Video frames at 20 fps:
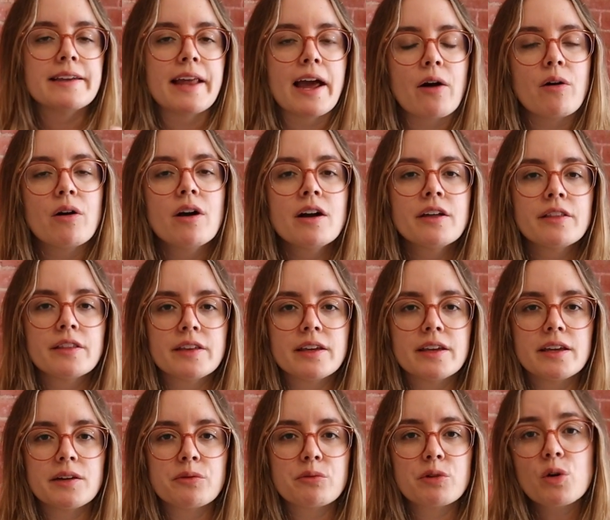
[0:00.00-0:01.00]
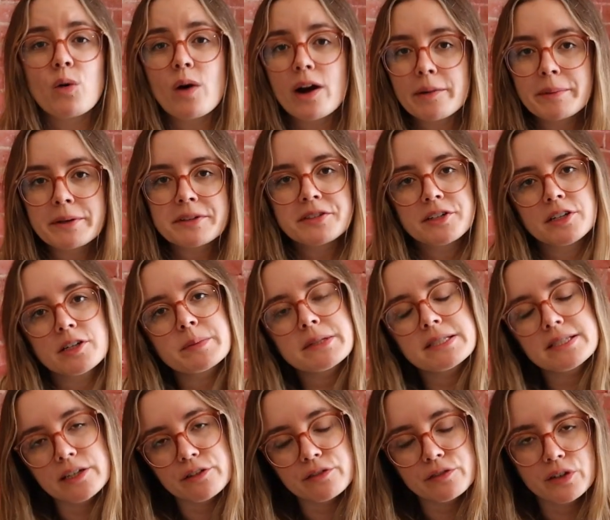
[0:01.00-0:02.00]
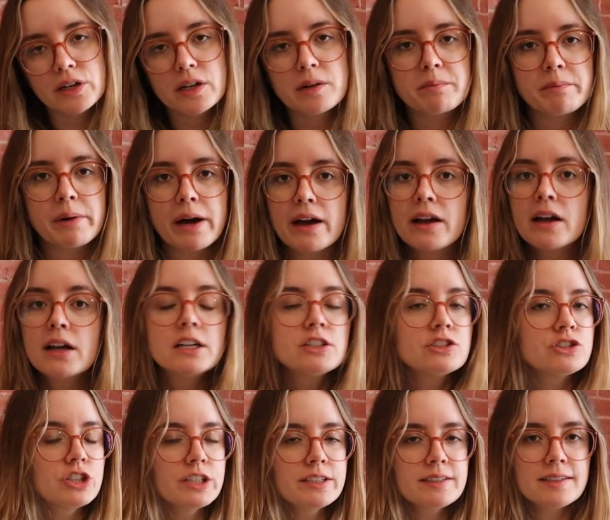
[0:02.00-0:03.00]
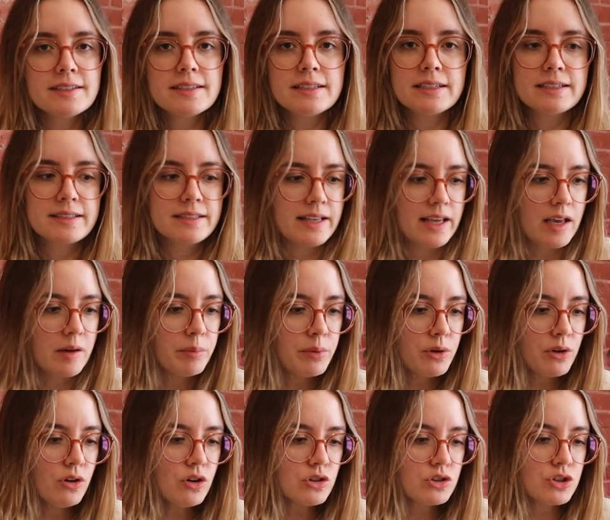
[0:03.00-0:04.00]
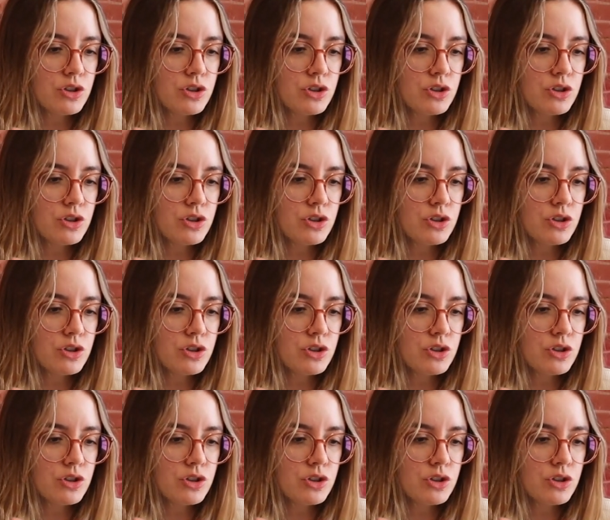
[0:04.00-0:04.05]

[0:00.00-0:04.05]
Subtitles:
Now, the requirements are going to be different, but just as an example,